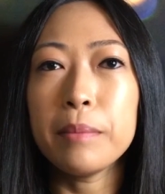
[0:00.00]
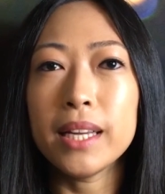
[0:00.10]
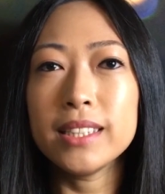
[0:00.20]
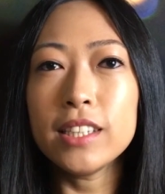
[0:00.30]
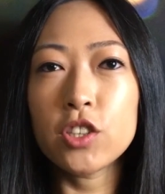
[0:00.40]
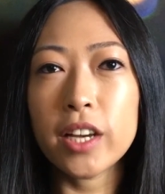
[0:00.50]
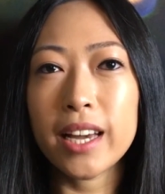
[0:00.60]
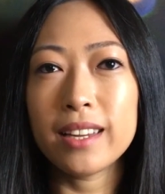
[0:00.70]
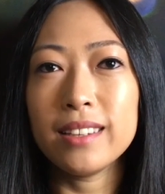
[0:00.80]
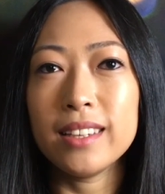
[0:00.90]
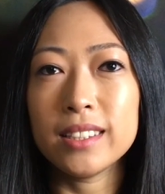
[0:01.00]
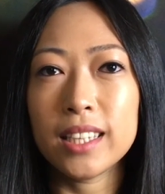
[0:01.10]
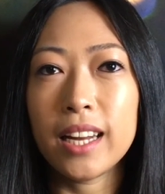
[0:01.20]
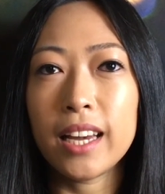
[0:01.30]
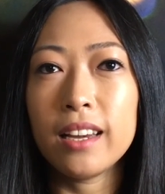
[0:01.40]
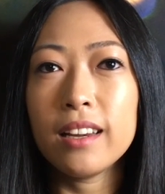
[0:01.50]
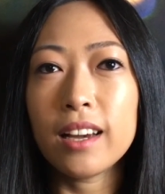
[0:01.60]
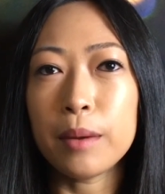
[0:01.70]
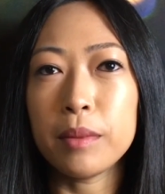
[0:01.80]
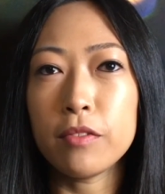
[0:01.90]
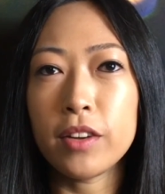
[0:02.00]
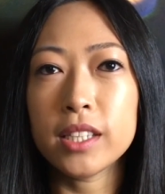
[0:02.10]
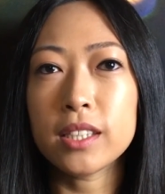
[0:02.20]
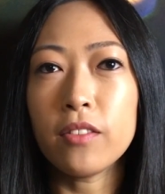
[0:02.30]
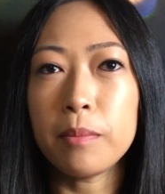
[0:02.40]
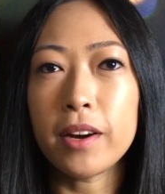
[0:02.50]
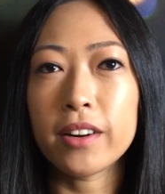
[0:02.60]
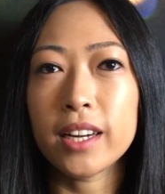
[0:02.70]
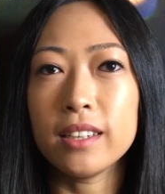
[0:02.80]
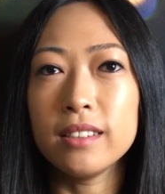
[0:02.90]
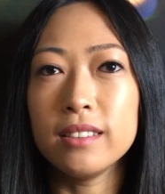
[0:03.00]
ND Chan, and today I'm the face of America.